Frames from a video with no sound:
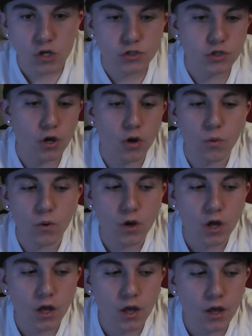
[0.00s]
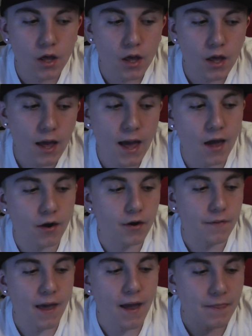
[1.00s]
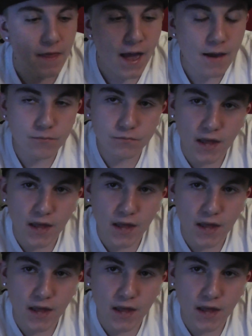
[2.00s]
So, I don't know.